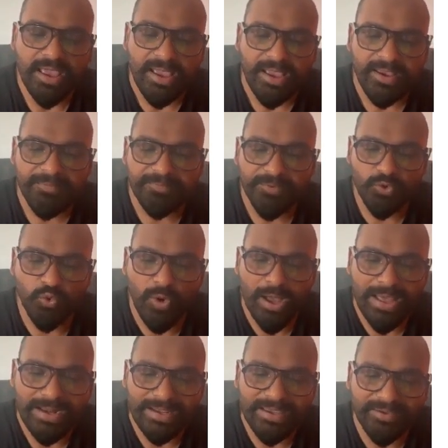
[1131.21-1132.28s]
if you
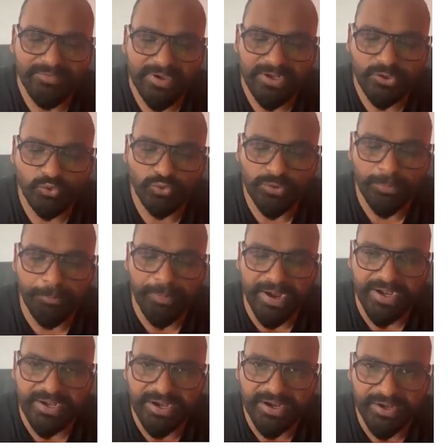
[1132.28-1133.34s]
are giving to the
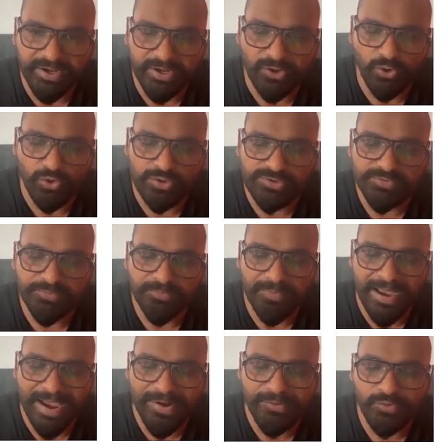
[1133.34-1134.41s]
pediatric dose
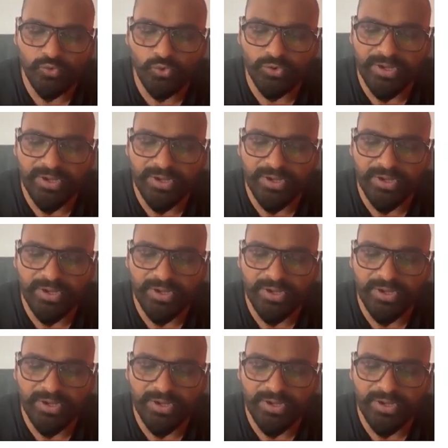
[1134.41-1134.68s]
5 to